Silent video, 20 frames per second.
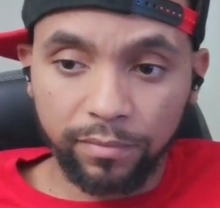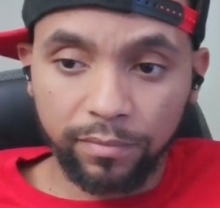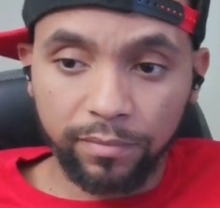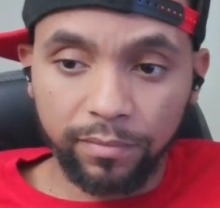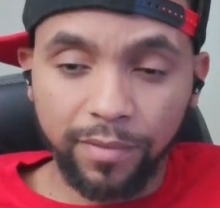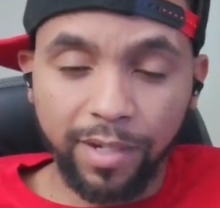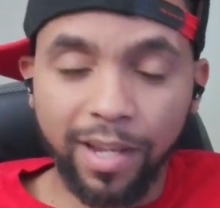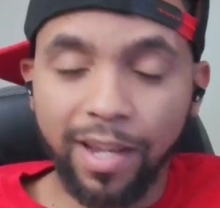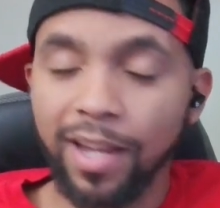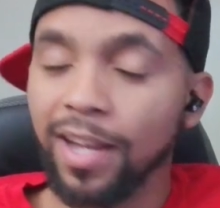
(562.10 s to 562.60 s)

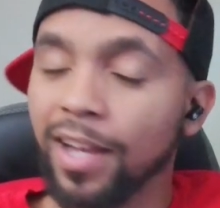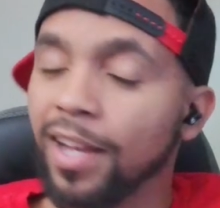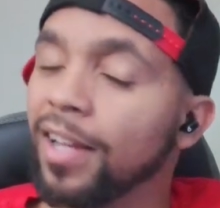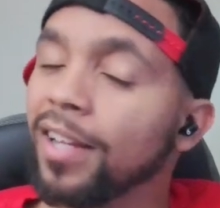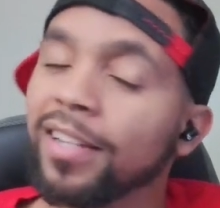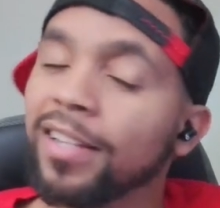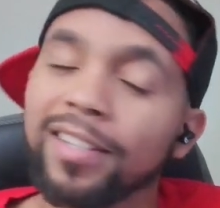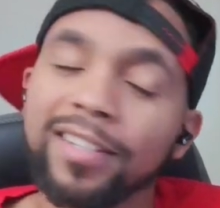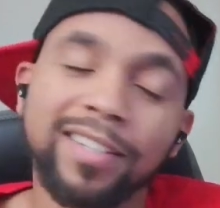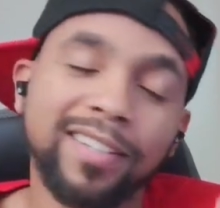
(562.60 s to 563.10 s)
it. Yeah.
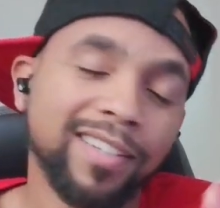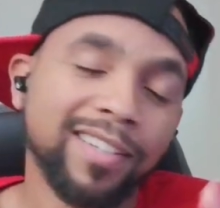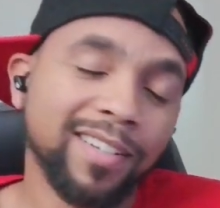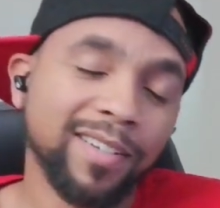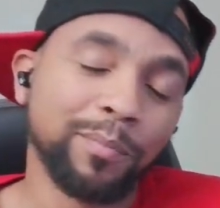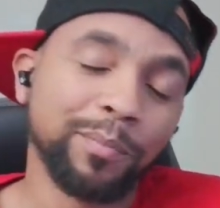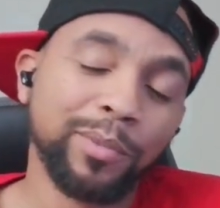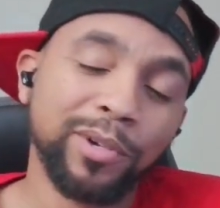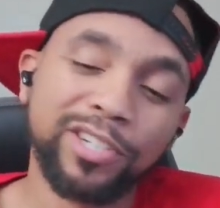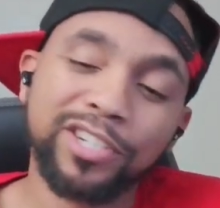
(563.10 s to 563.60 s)

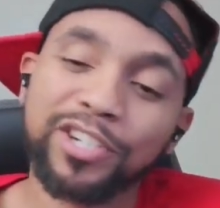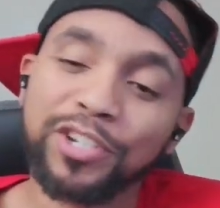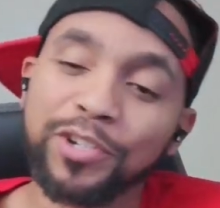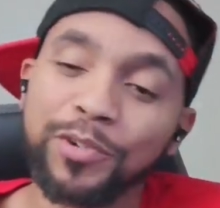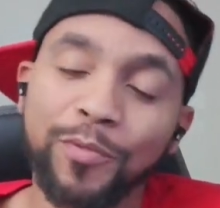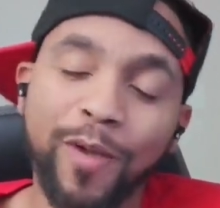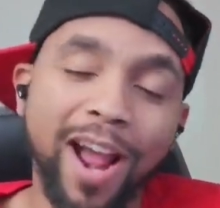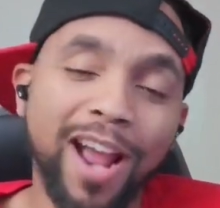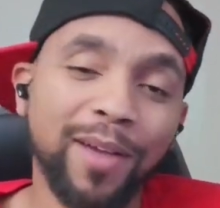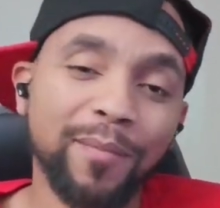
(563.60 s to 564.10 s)
Butch is
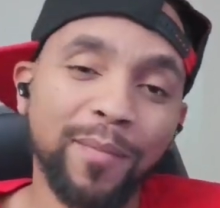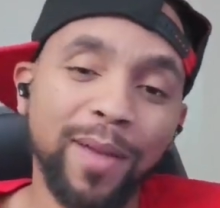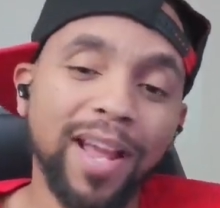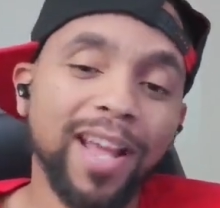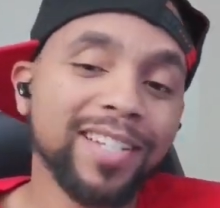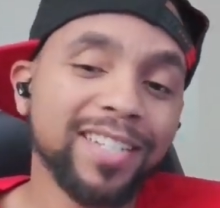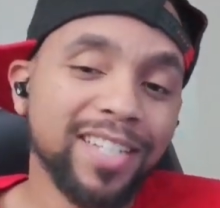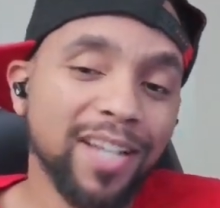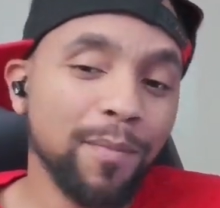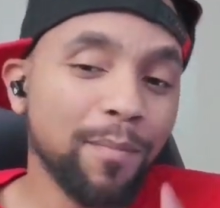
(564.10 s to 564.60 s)
right, man.
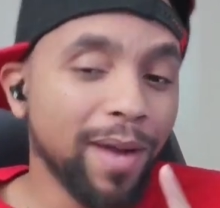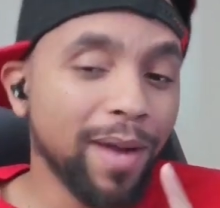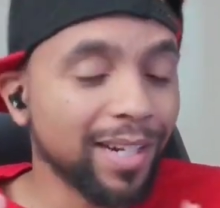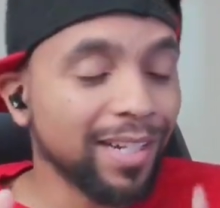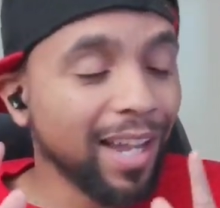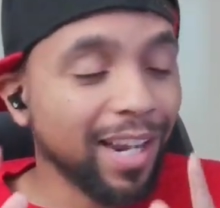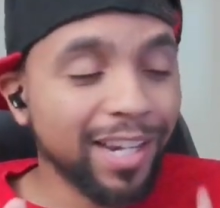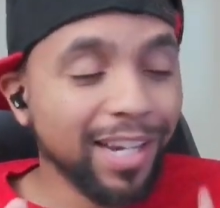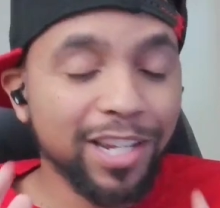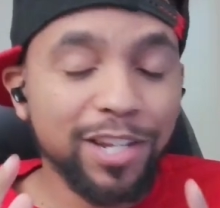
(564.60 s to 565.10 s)
Somebody
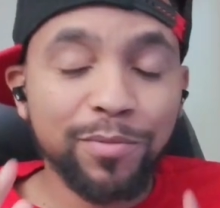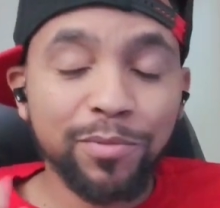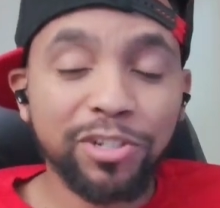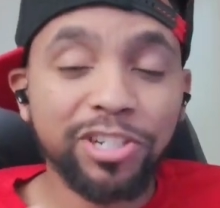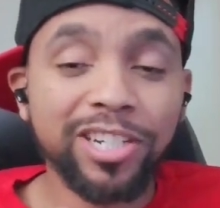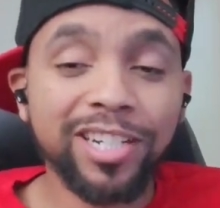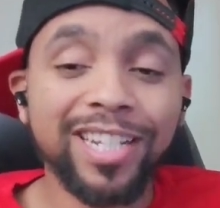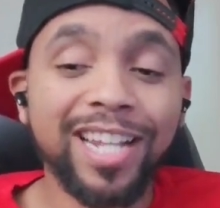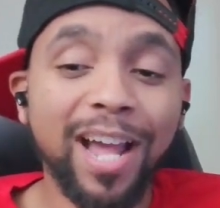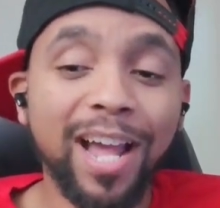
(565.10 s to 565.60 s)
like him should
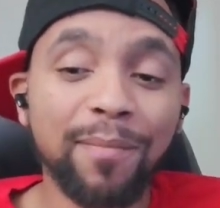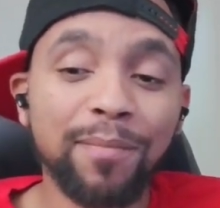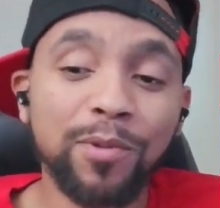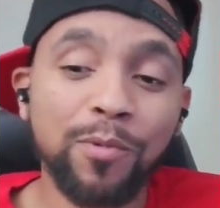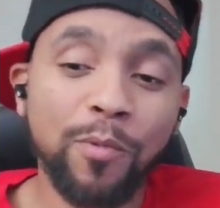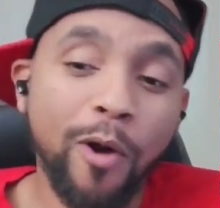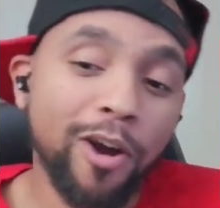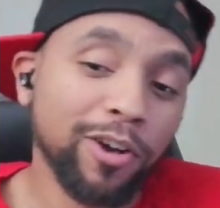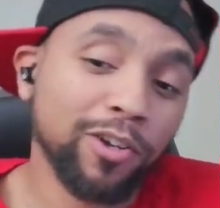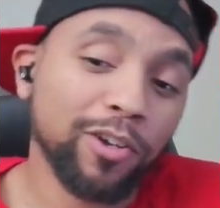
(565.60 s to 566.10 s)
not be
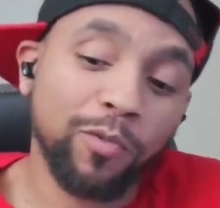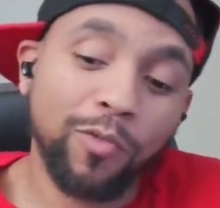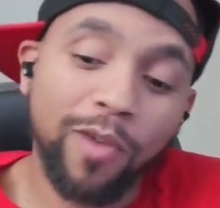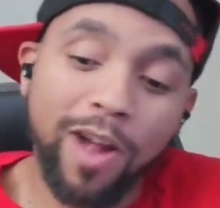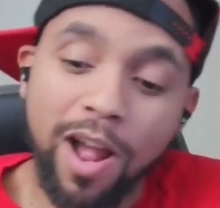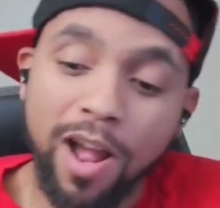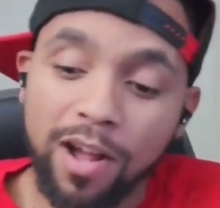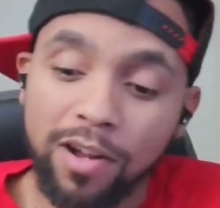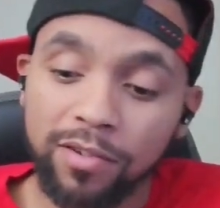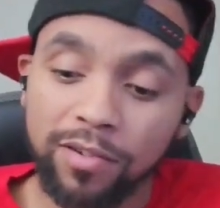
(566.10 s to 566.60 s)
walking
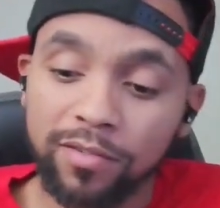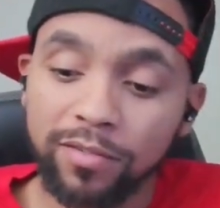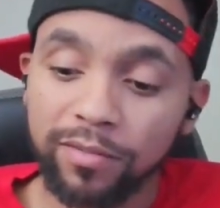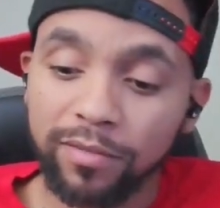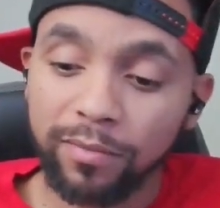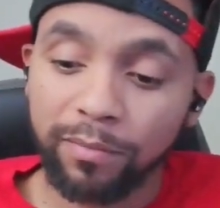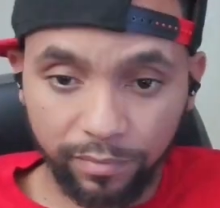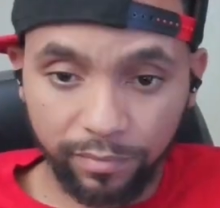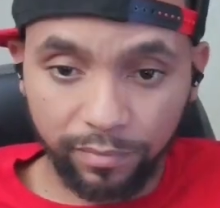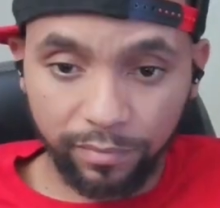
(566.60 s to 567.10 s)
around.
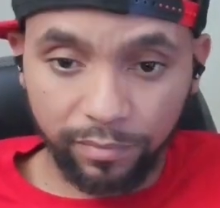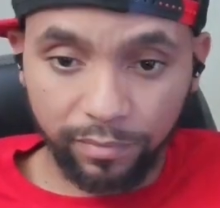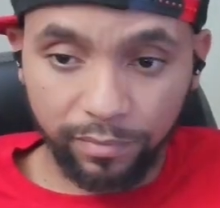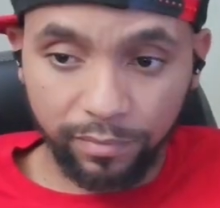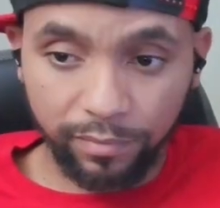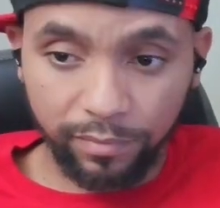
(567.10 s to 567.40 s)
Period.